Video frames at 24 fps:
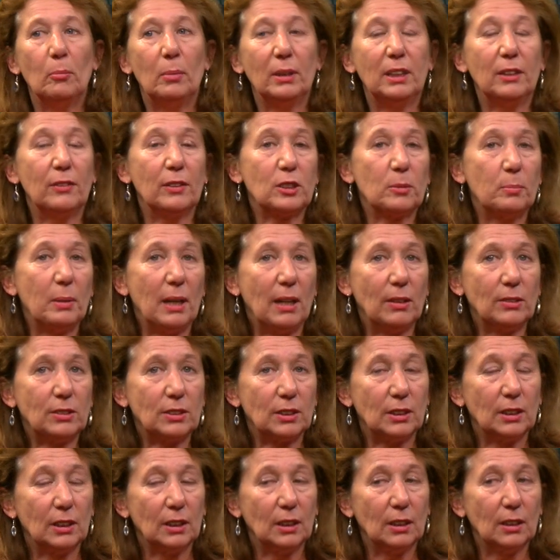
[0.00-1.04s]
But if it's
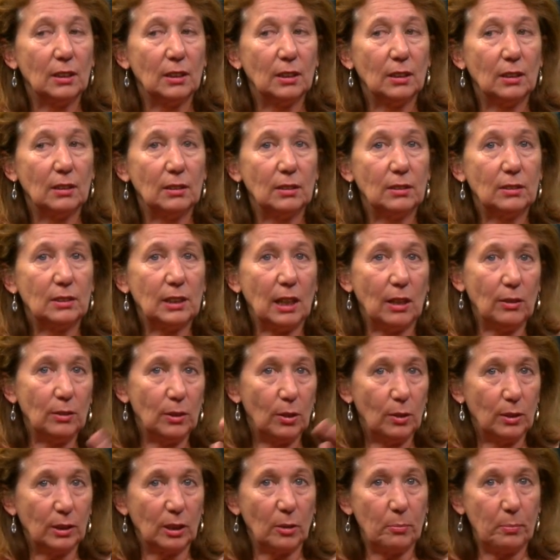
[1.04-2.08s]
about
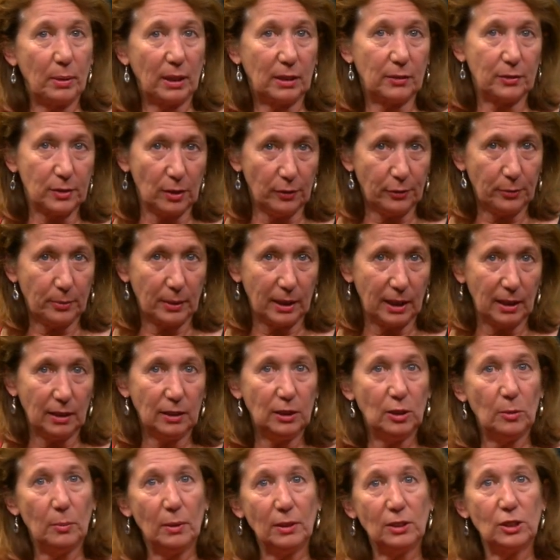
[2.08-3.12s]
downloading a pack of software,
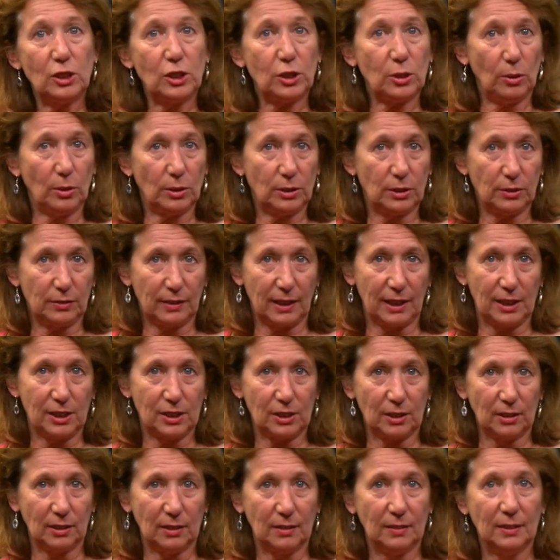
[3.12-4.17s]
you want short
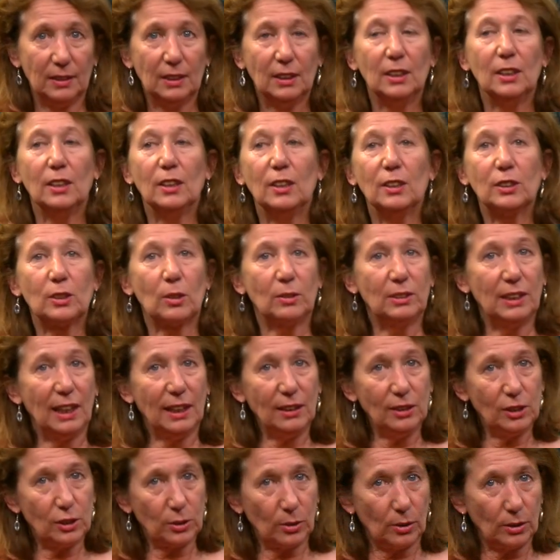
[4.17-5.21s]
duration. So
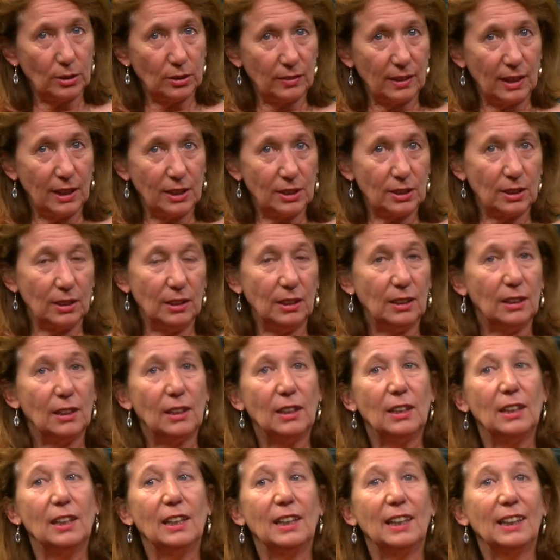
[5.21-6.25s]
then short duration
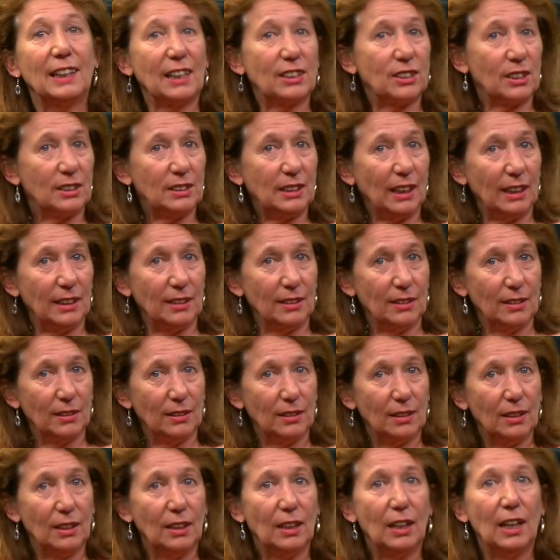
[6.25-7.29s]
gets a 10.
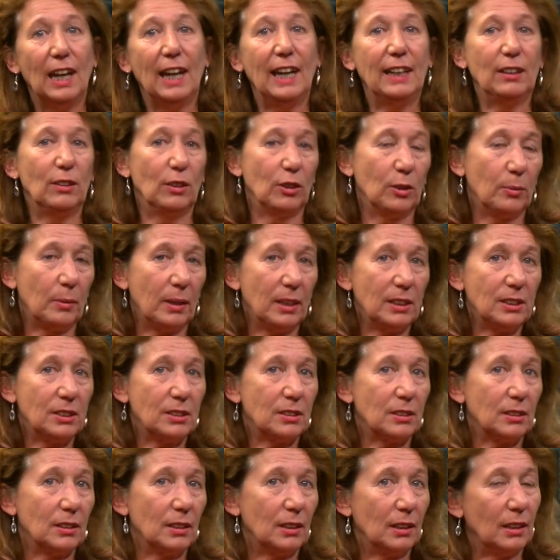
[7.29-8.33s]
And
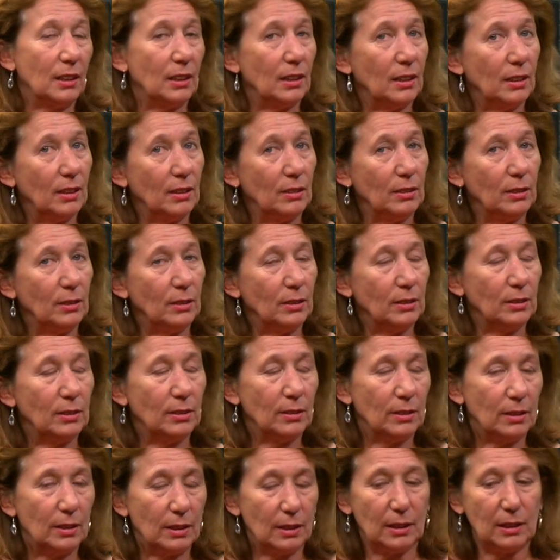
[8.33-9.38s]
otherwise,
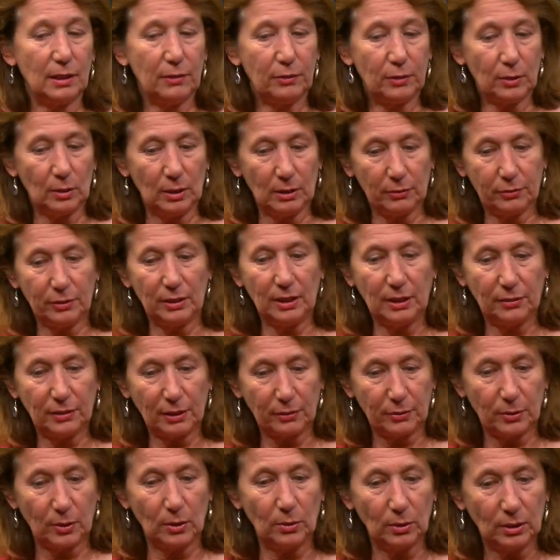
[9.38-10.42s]
if you live there
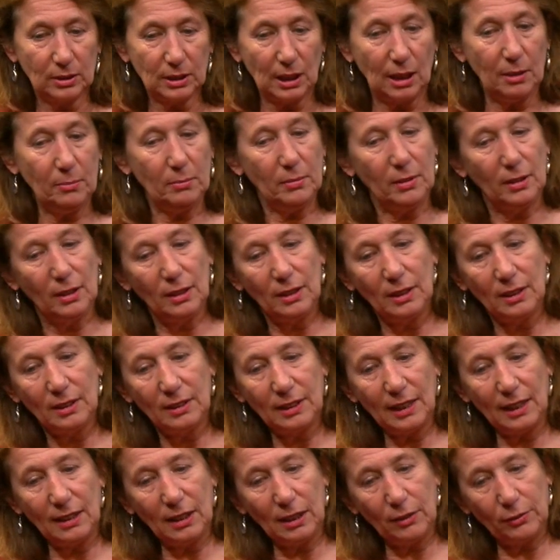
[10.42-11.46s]
for a long time,
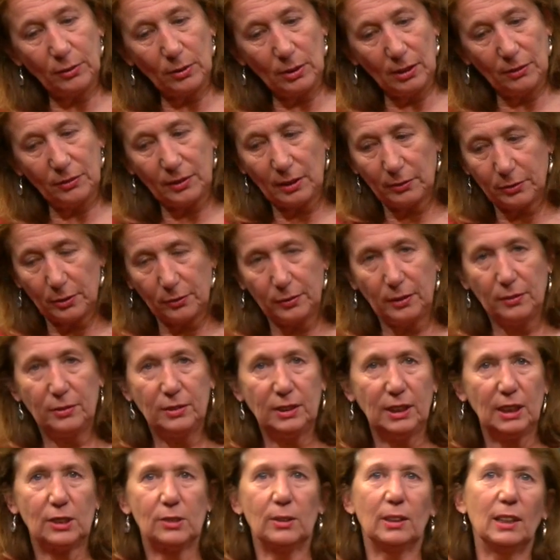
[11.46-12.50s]
then if you live there for 50
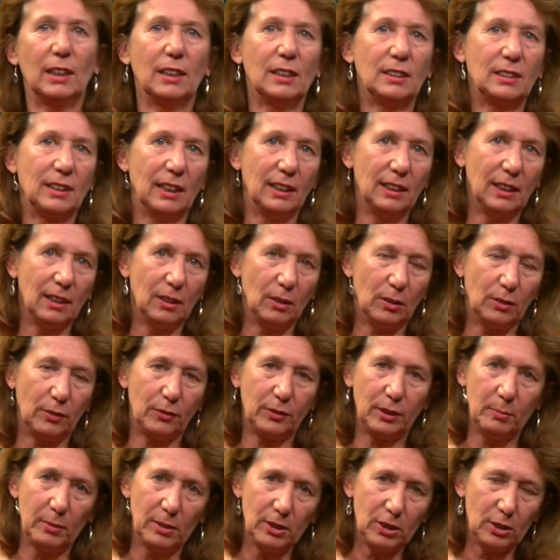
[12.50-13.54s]
years, you get a 10, and
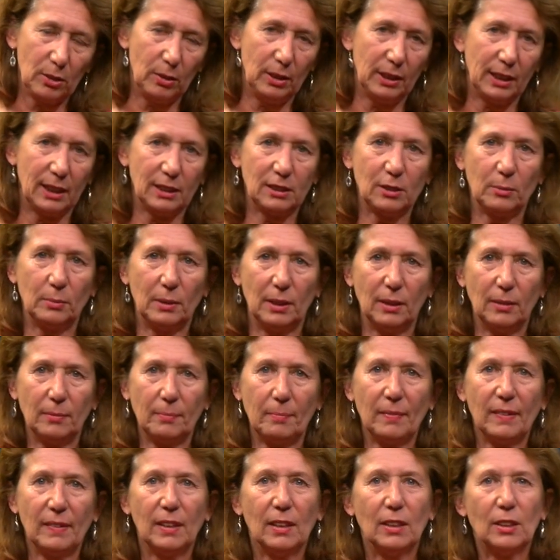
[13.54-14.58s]
3 months you only get a 1.
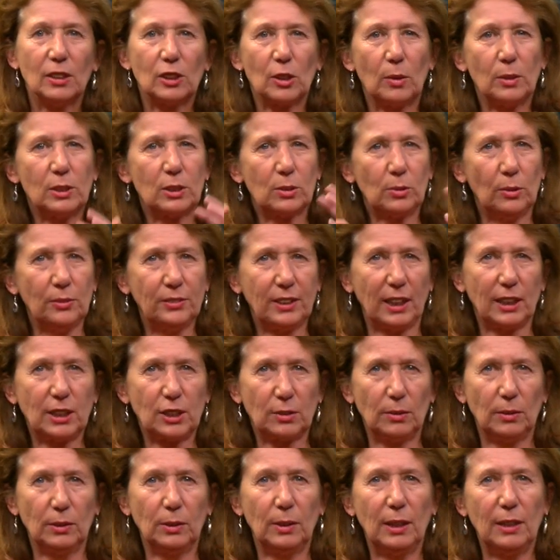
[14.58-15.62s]
So it's
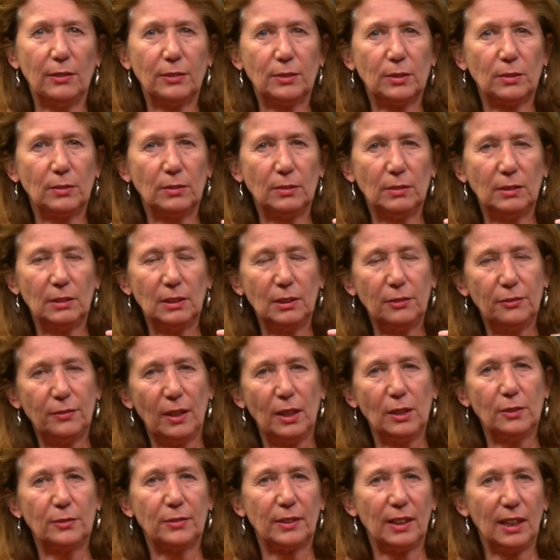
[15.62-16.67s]
contextual. You have to
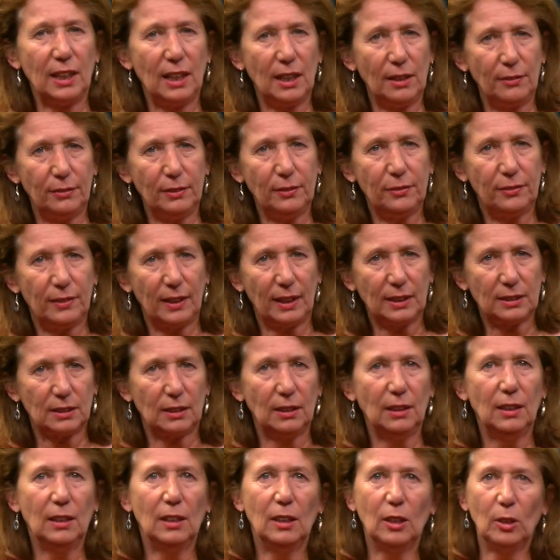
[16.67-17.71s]
define for every factor
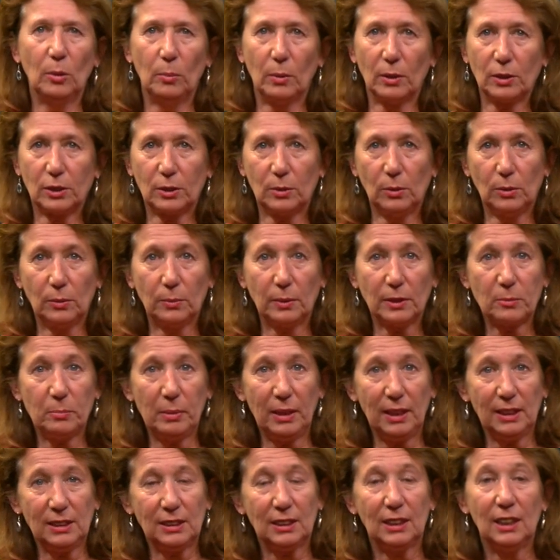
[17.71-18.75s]
what's good, what's
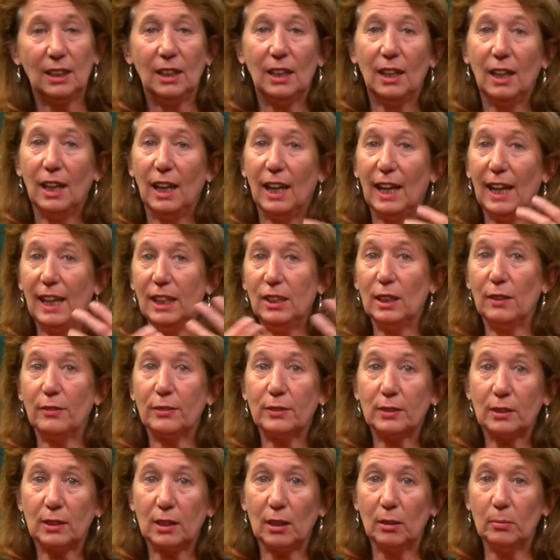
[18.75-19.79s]
bad, and you have
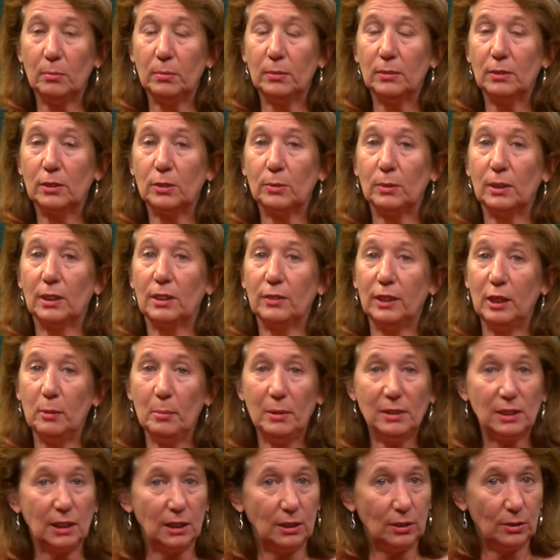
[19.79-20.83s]
to come to
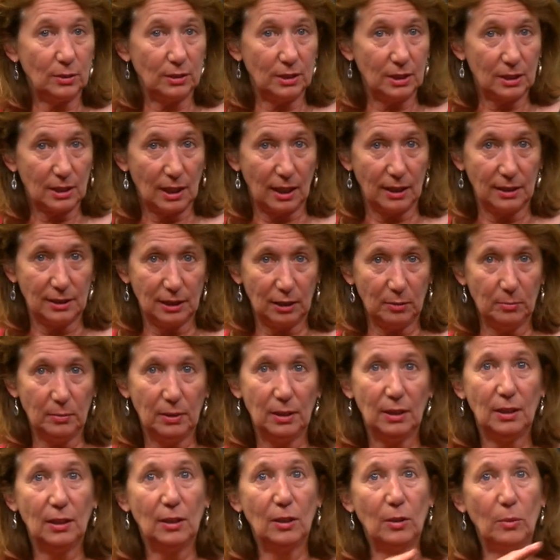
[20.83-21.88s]
agreement in your design team
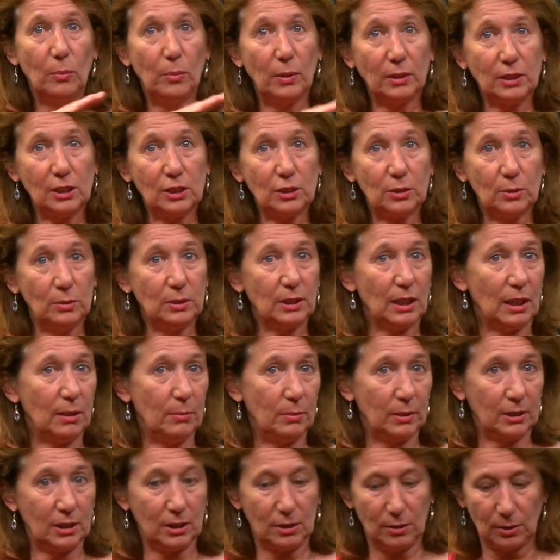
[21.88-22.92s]
what is good and
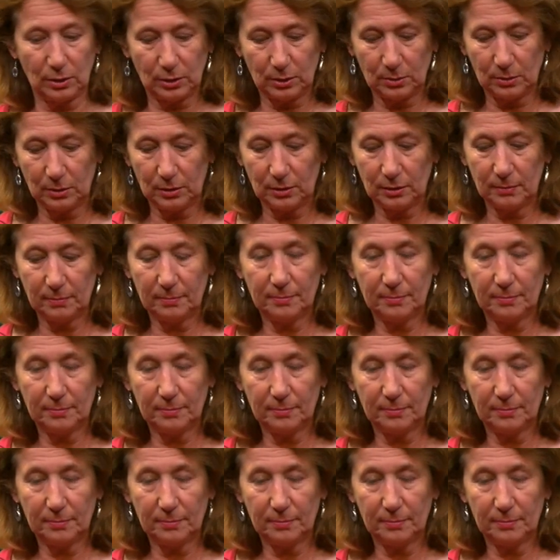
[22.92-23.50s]
what is not good.